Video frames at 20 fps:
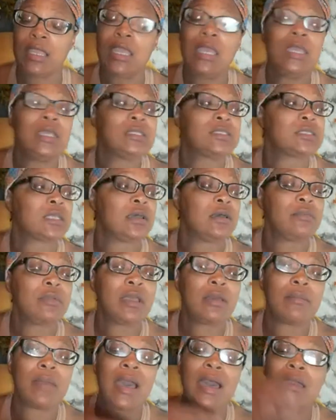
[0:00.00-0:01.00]
Some come
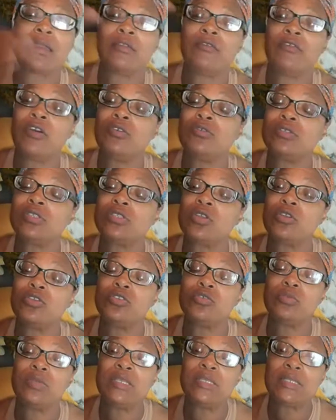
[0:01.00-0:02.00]
out of those
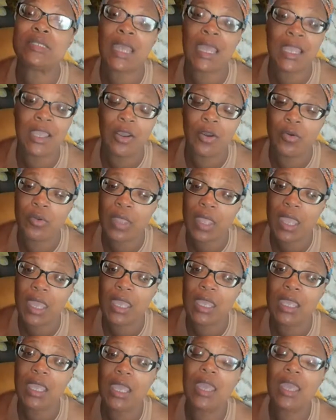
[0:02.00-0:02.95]
surgeries A-OK,